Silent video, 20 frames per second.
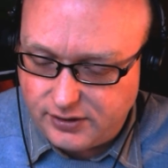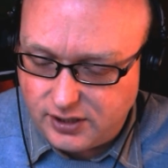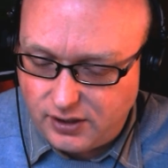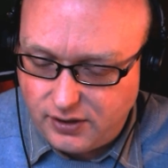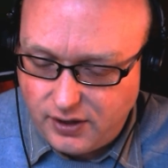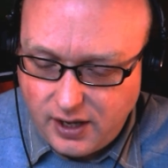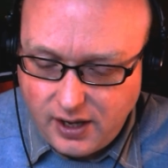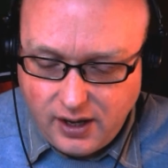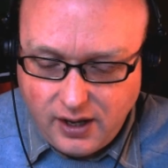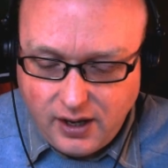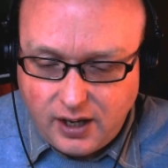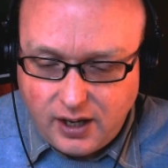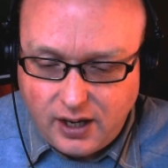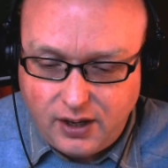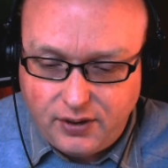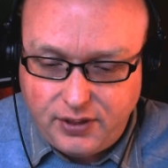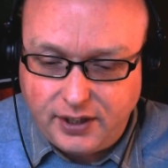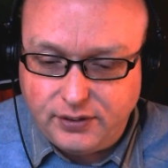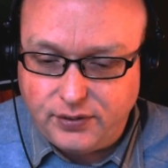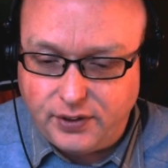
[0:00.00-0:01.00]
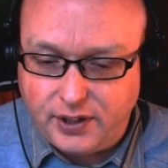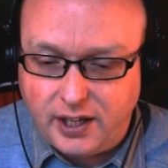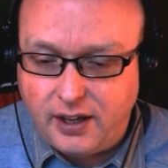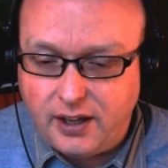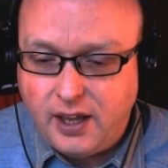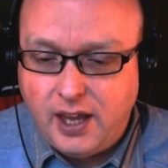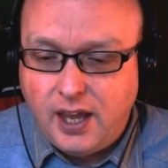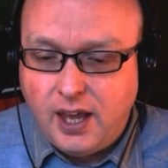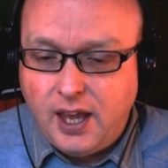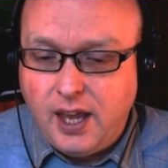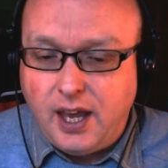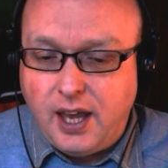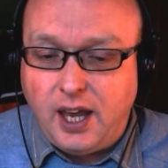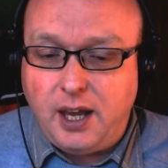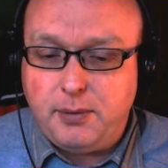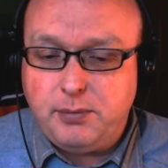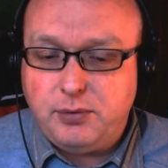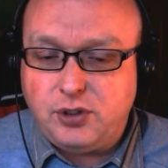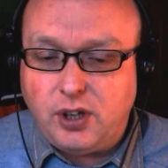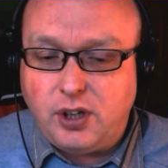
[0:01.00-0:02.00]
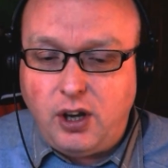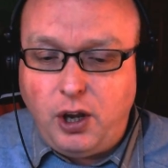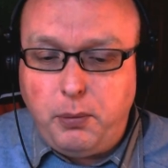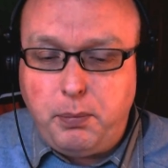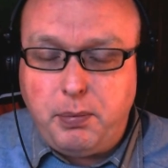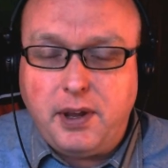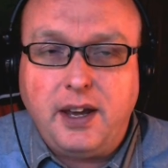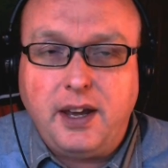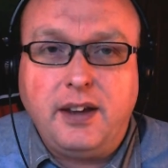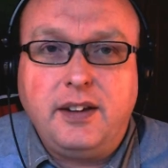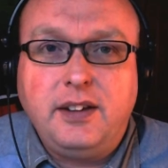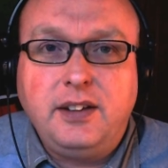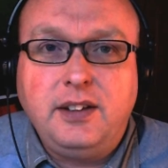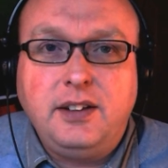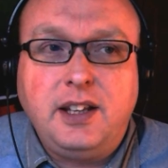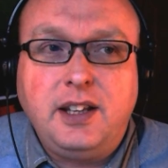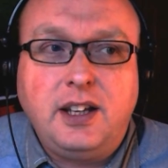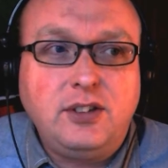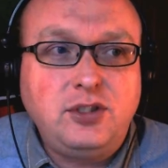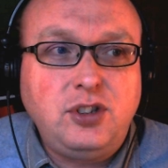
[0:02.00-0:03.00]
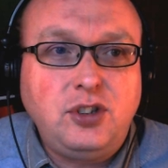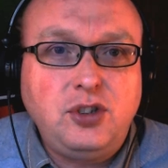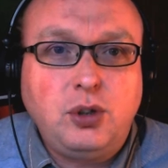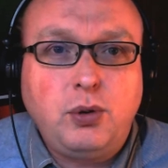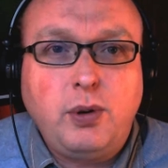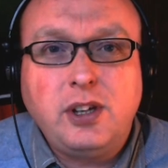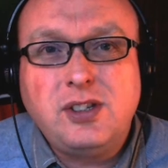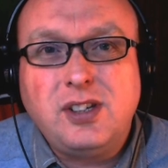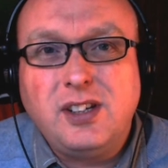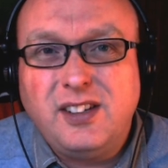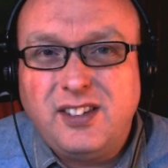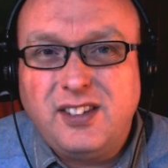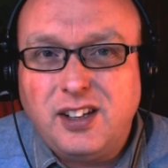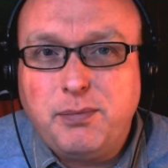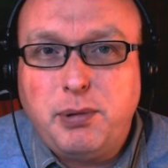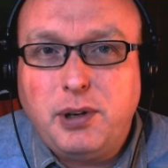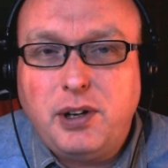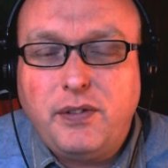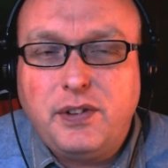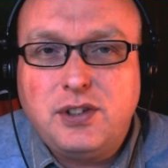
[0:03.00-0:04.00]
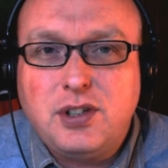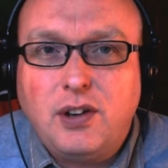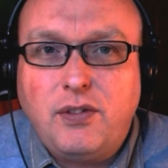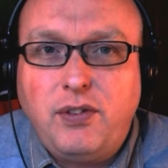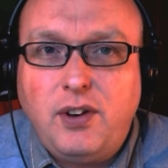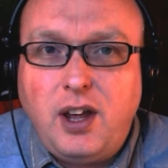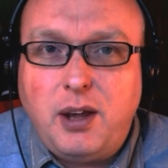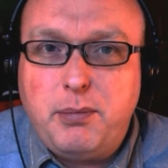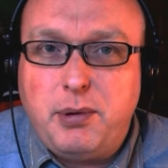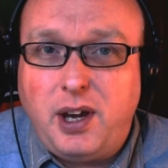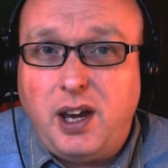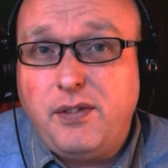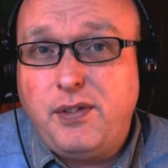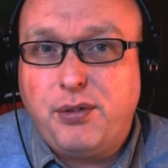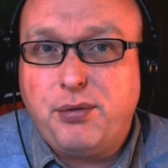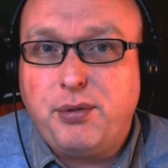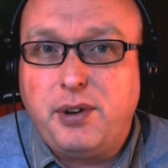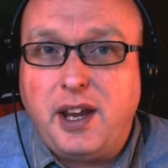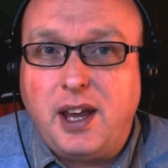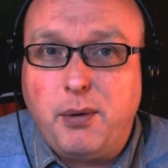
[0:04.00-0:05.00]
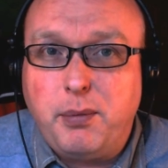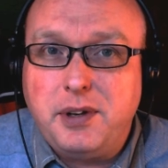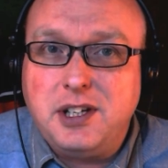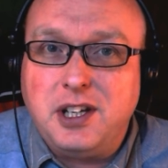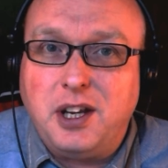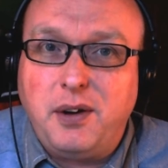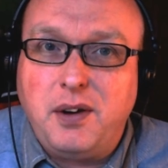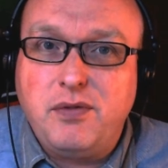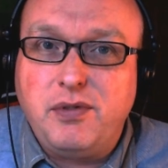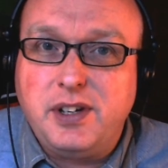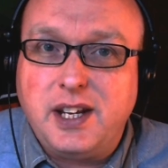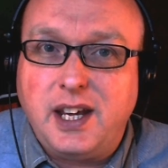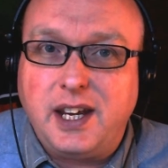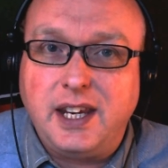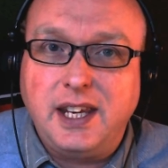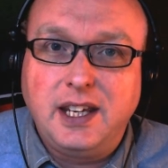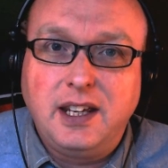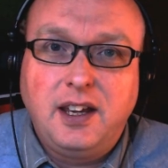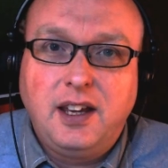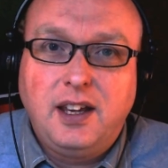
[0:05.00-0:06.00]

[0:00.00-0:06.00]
So thanks for that. So I hope that answers your question. It's a bit of a tough line, but I have a 3-hour window every day,